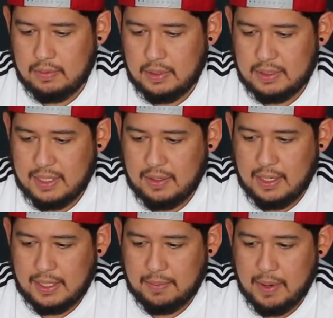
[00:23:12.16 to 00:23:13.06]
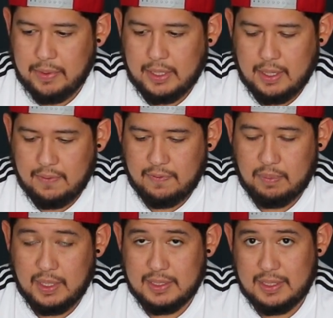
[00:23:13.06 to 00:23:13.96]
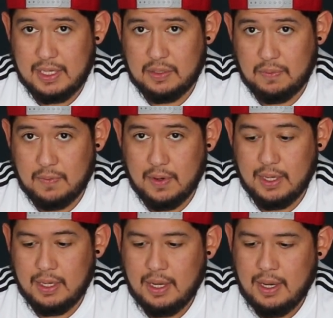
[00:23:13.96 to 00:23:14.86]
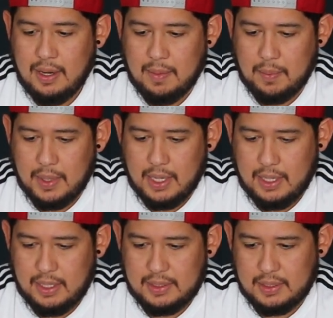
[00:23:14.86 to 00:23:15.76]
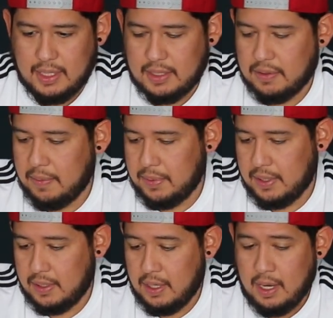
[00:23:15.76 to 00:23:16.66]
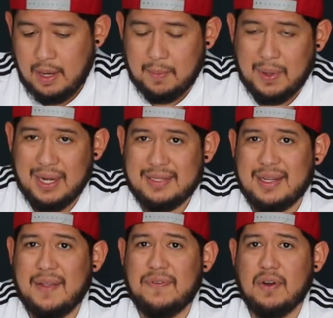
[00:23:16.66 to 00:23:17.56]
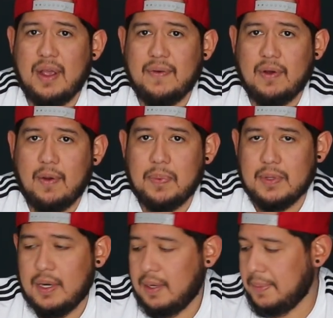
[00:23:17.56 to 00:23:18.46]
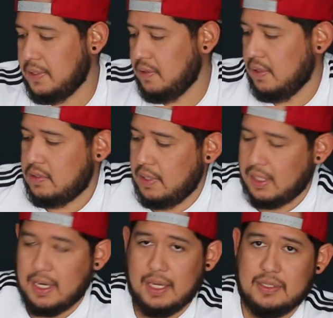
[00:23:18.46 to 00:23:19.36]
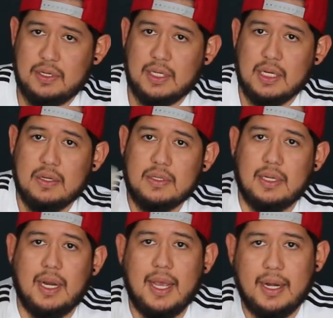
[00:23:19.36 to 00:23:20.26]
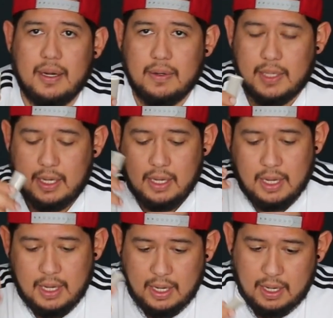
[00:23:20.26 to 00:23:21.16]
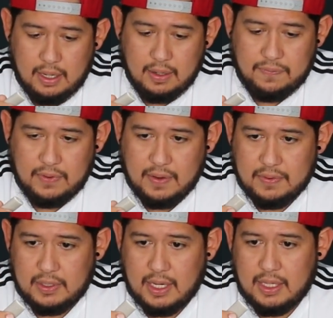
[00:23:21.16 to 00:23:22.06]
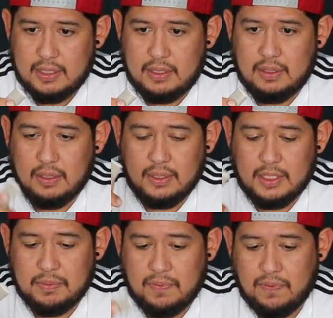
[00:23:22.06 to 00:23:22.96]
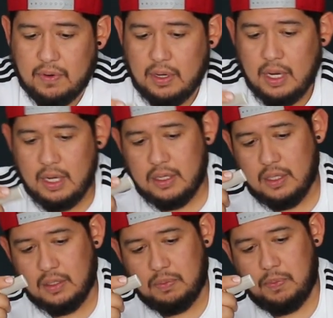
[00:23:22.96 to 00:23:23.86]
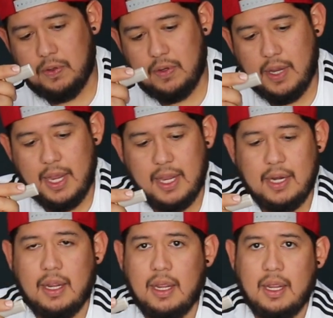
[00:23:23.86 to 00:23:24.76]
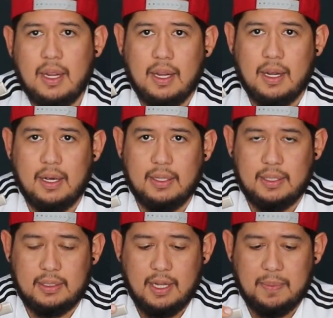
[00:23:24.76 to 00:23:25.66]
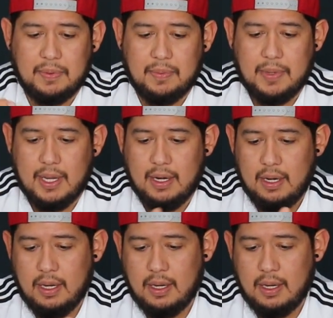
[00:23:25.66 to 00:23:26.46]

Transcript: It's kind of like a memory card from PlayStation 1, but it's a nice opener. But let's say if you don't have an opener, I'm gonna show you a trick, guys. You can use a lighter, okay? I don't know if you ever guys done this before. You just put your hand on the top of the beer,